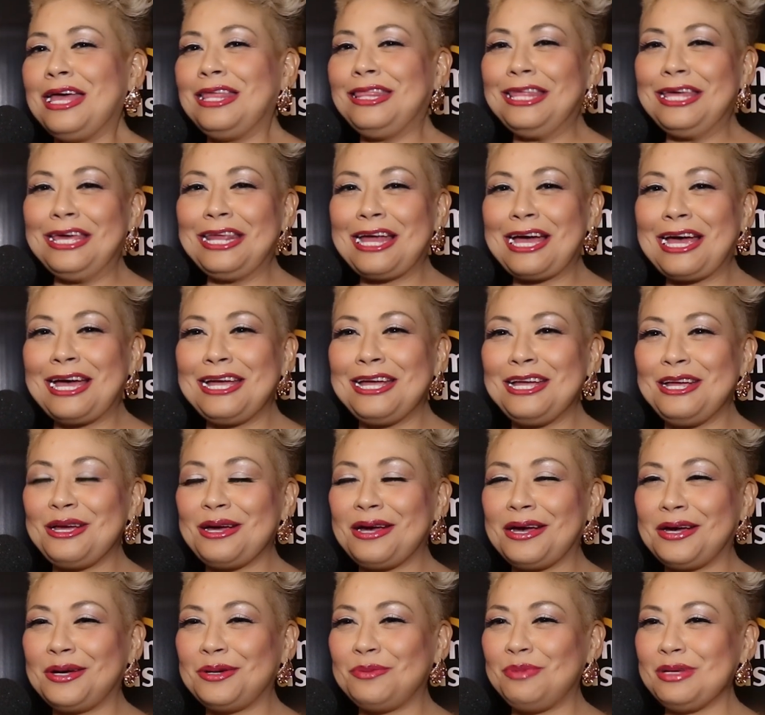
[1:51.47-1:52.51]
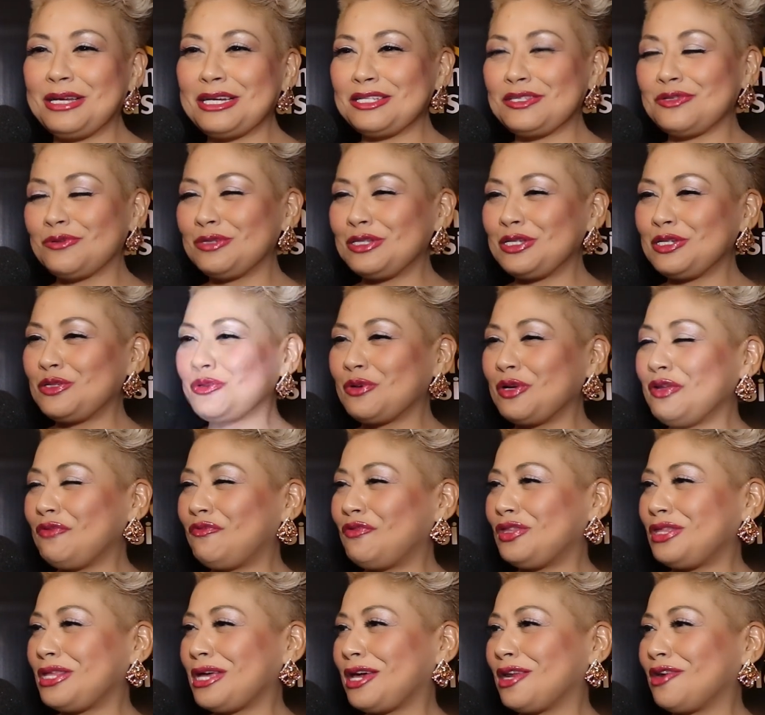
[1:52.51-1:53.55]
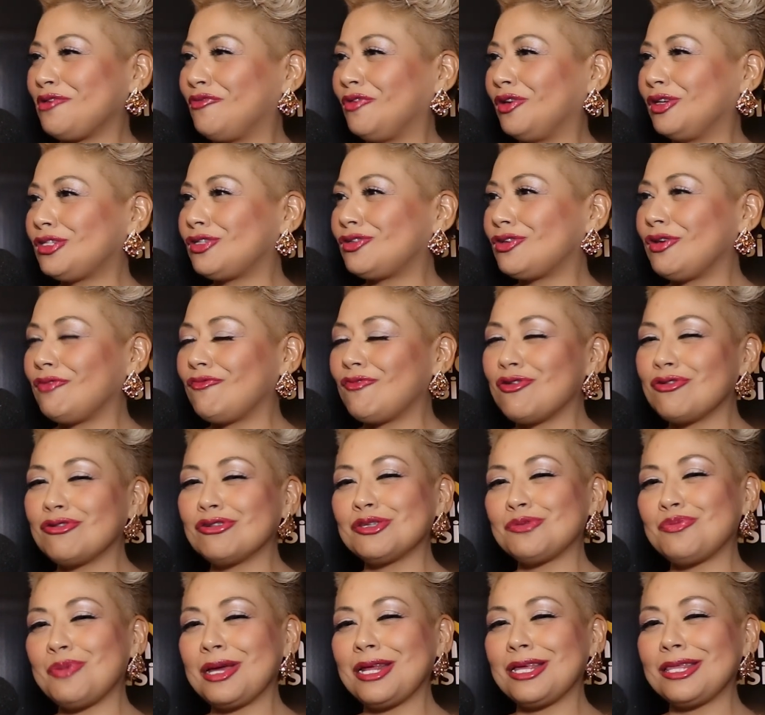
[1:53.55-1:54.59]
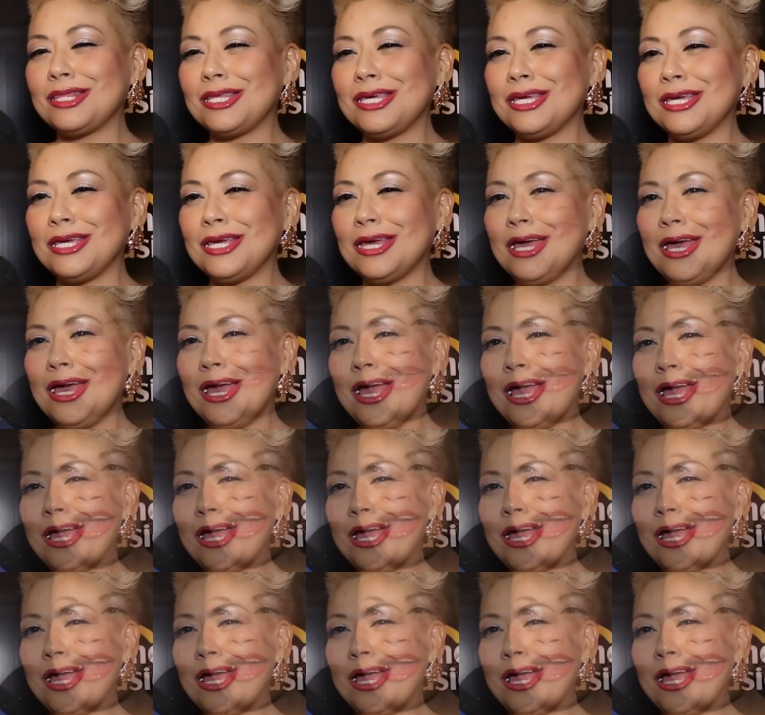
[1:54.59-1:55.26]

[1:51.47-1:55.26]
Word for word: and then I, uh, because it was the 25th anniversary of Ojos Para Ti,